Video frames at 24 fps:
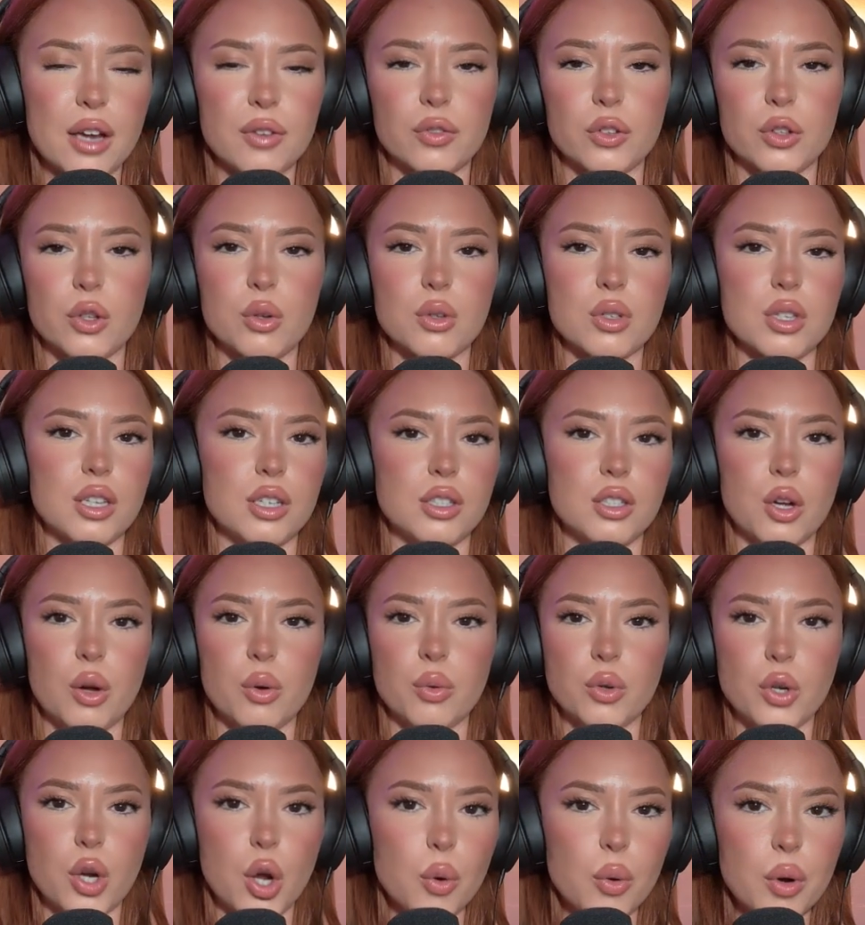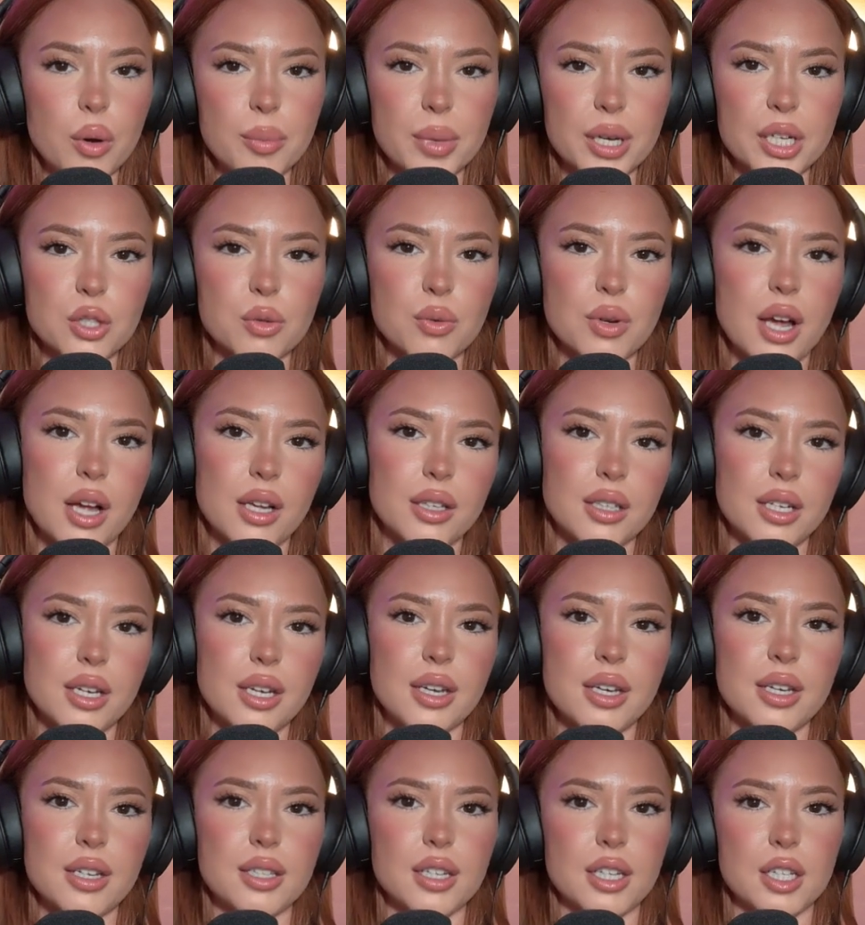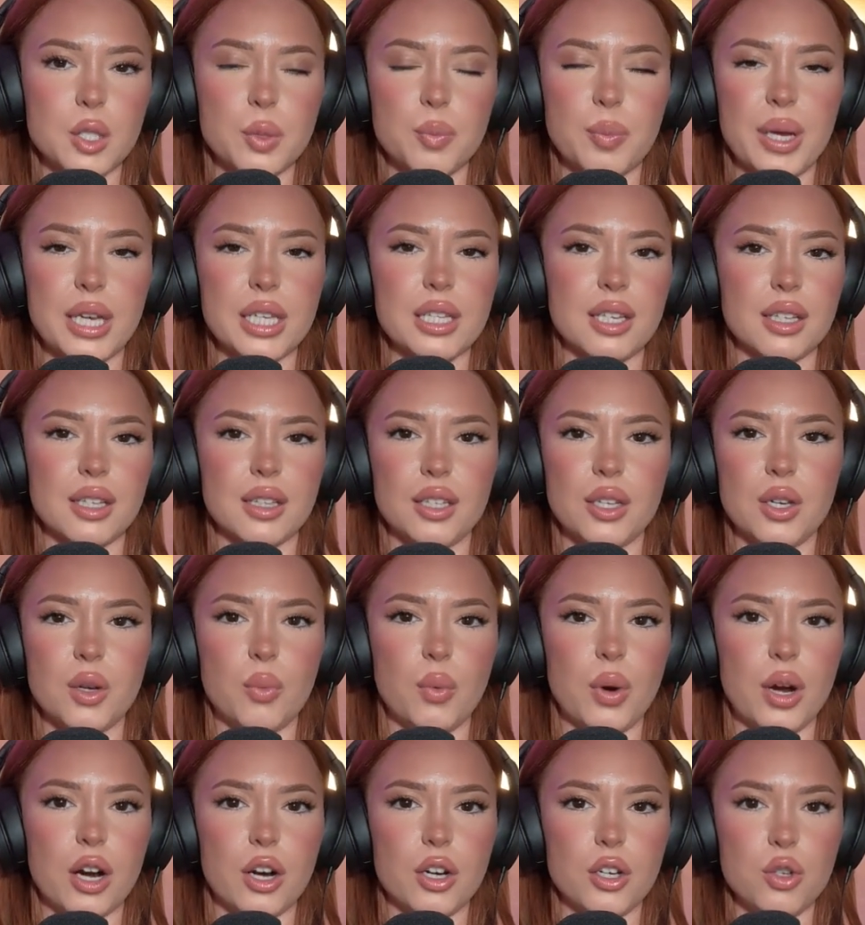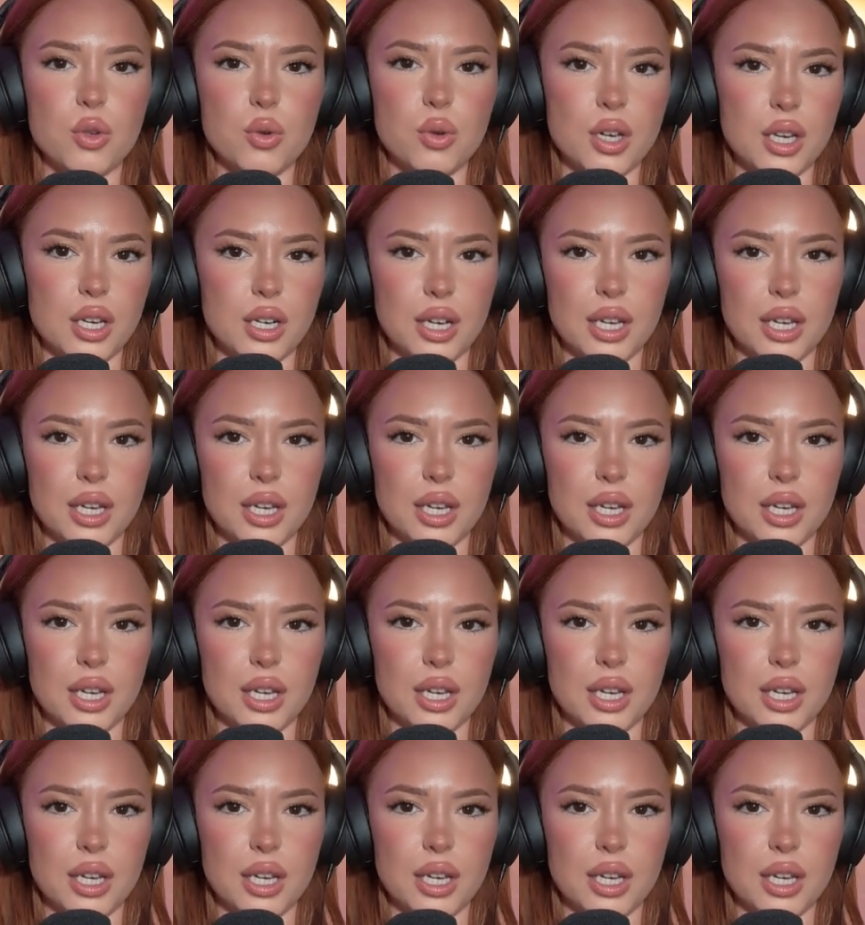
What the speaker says: And for those that don't know what mixed reality is, it's basically where you can